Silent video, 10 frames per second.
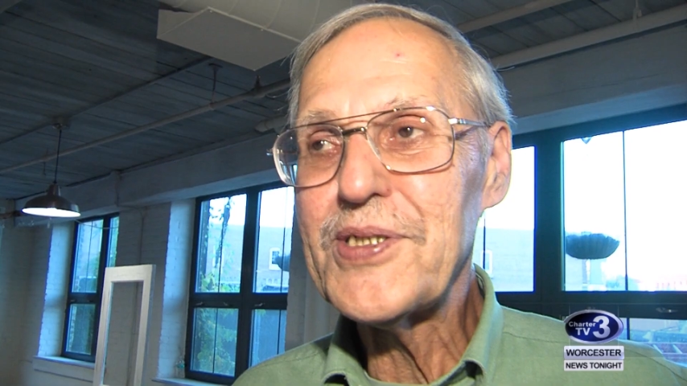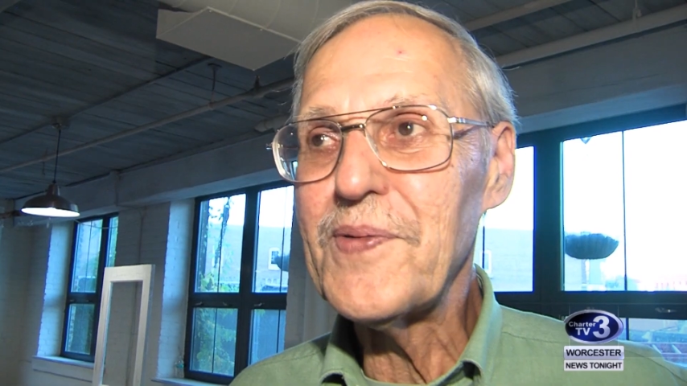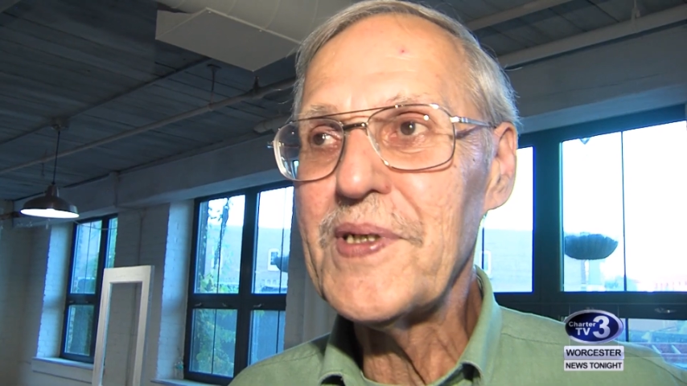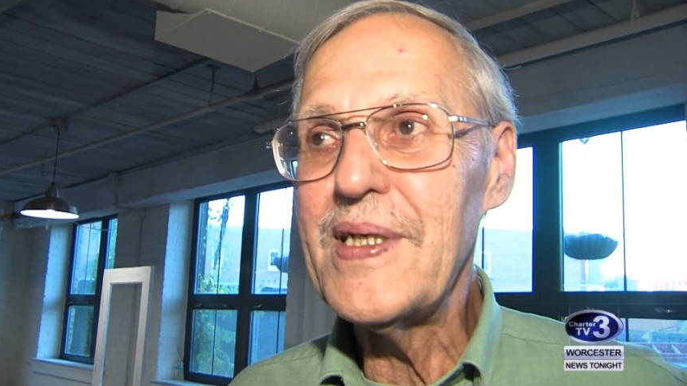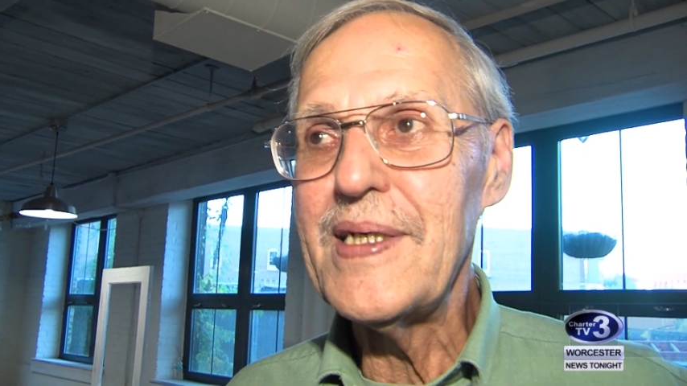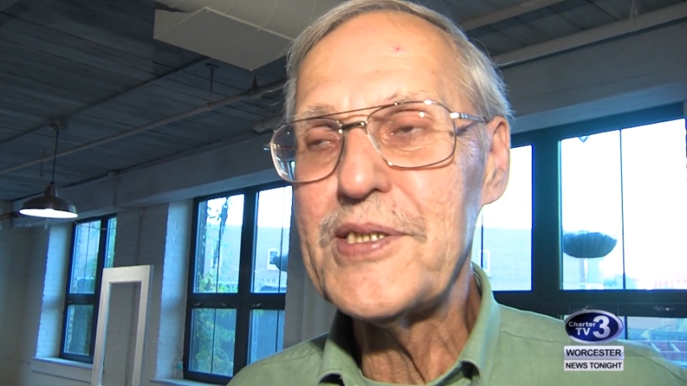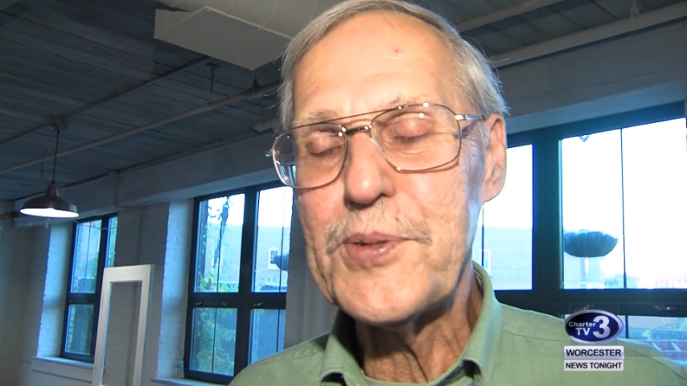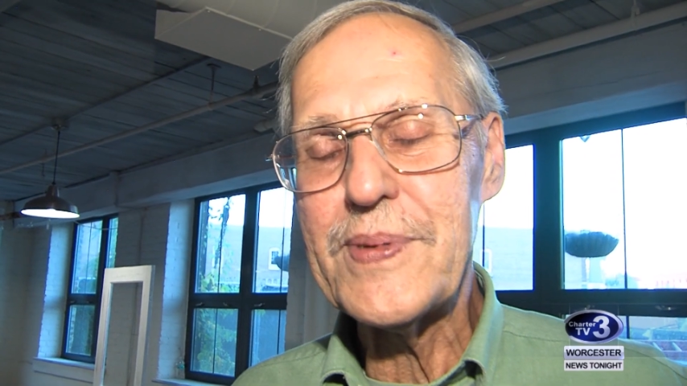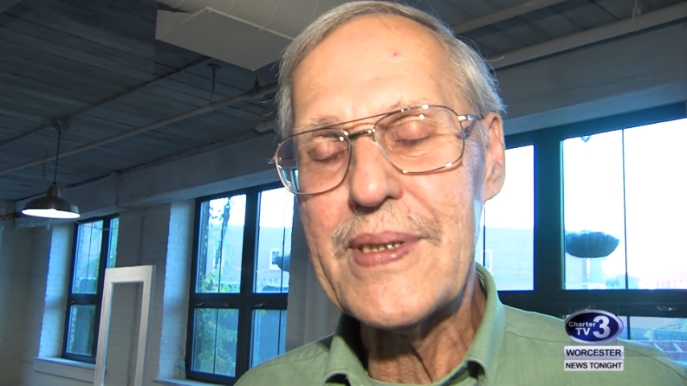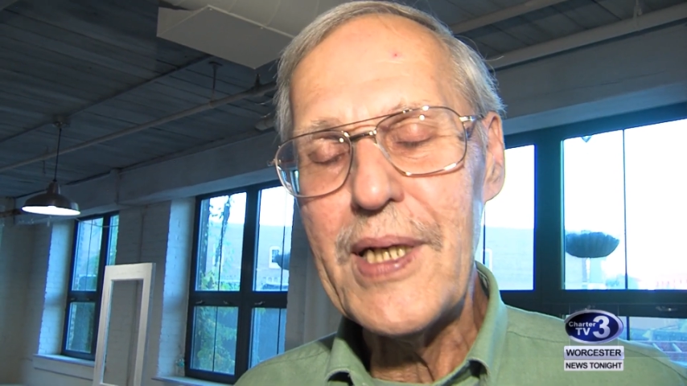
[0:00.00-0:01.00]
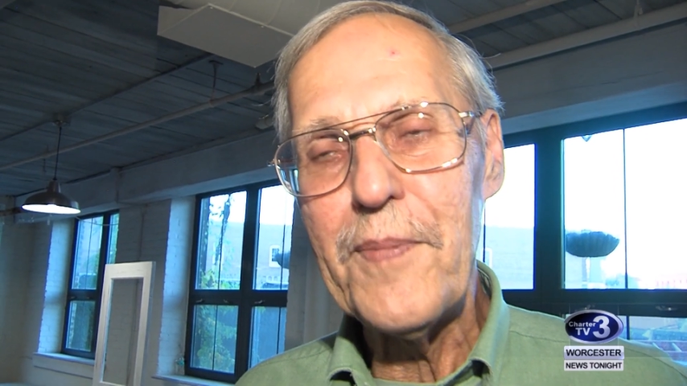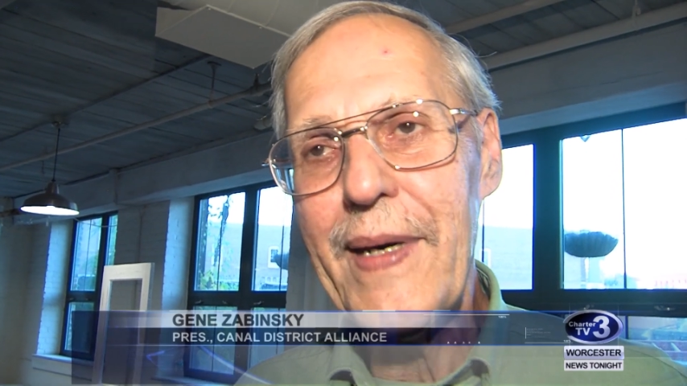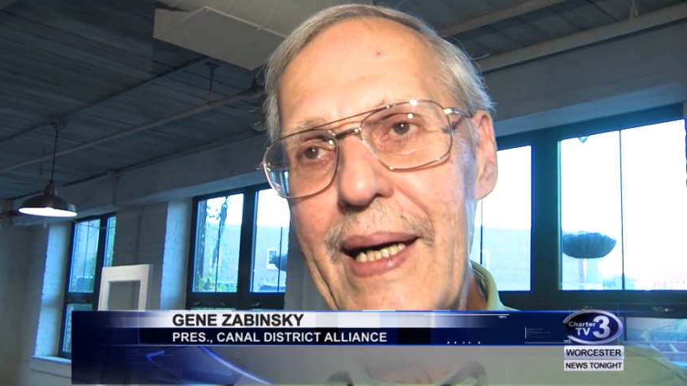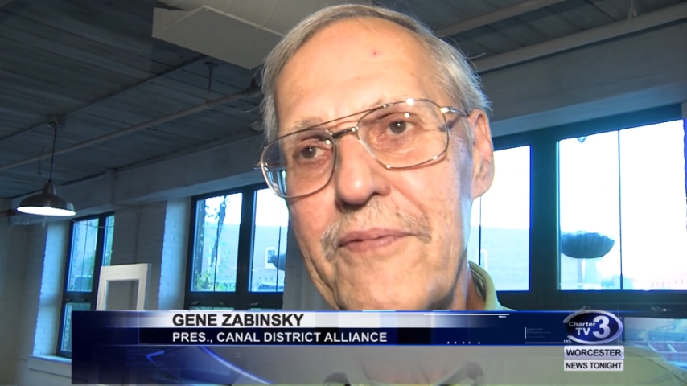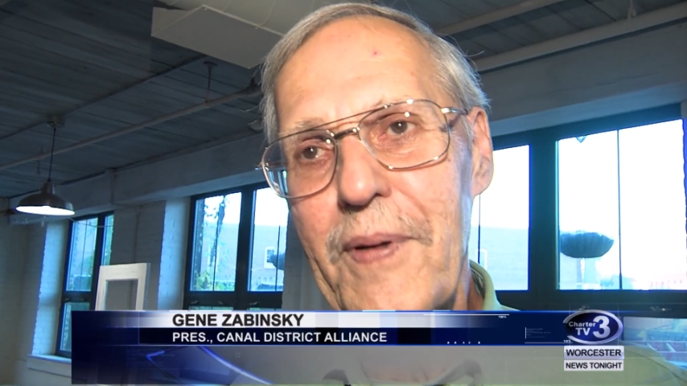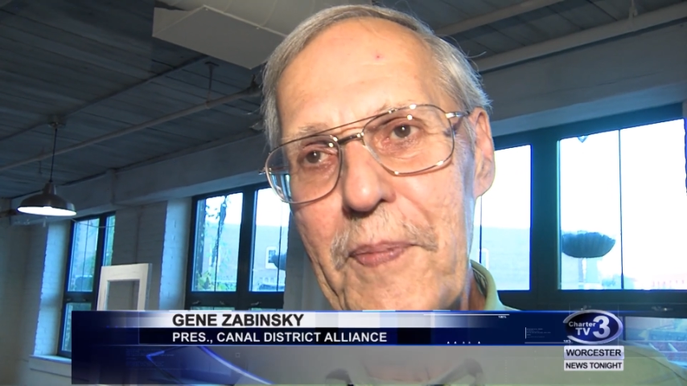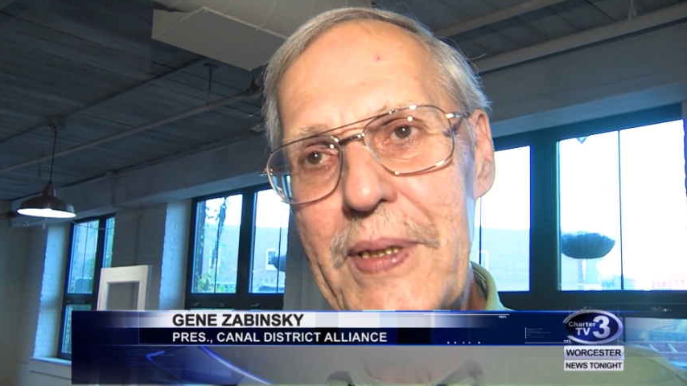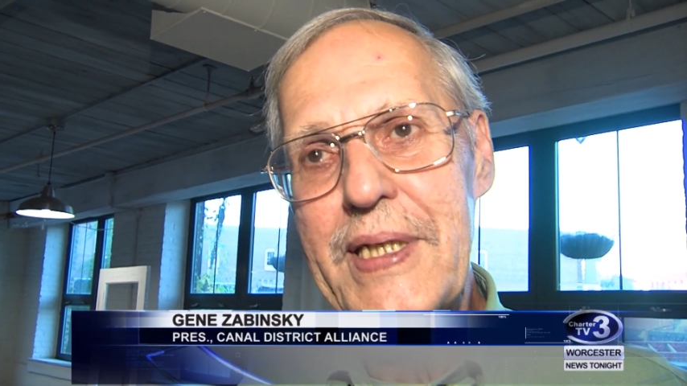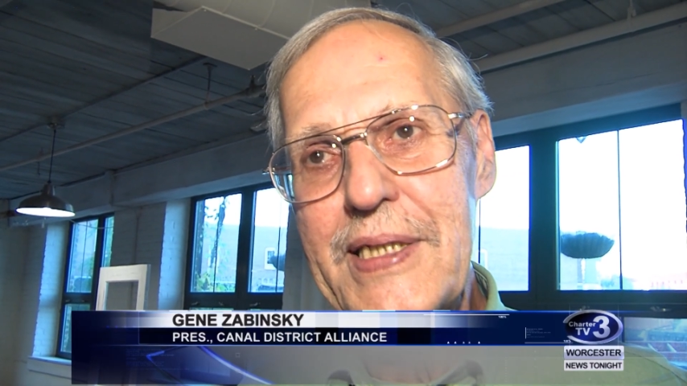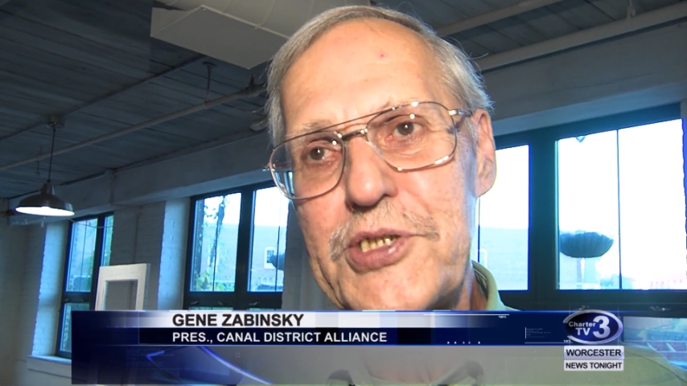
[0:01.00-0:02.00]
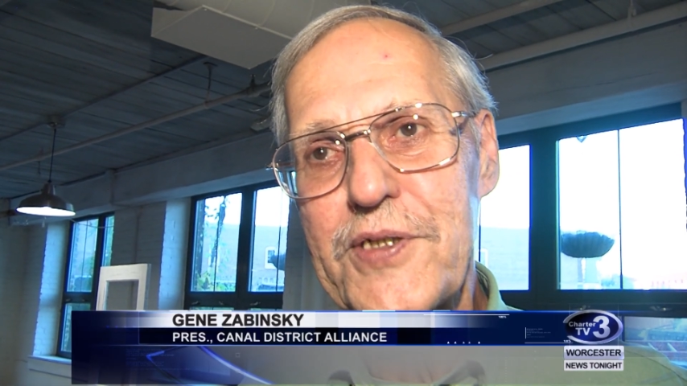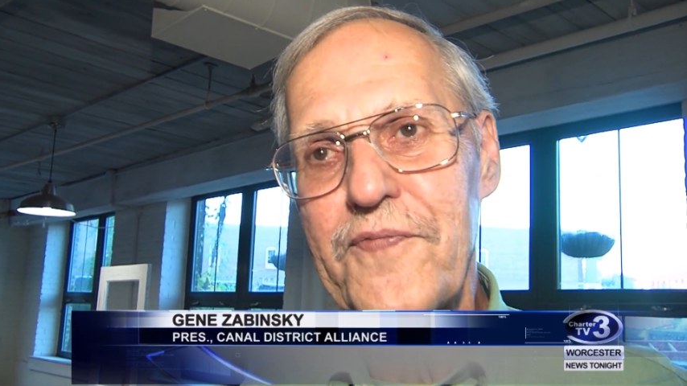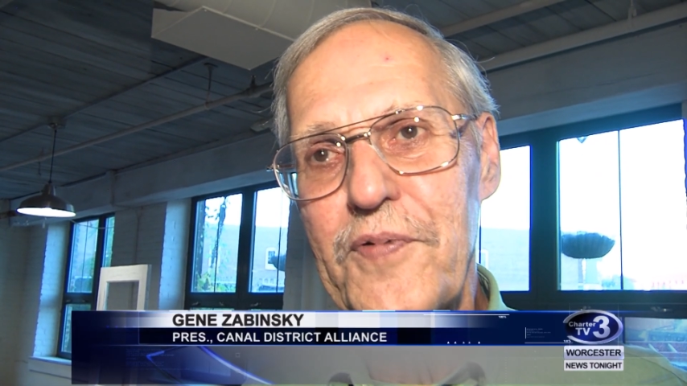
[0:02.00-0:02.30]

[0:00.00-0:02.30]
So it, has got a bad reputation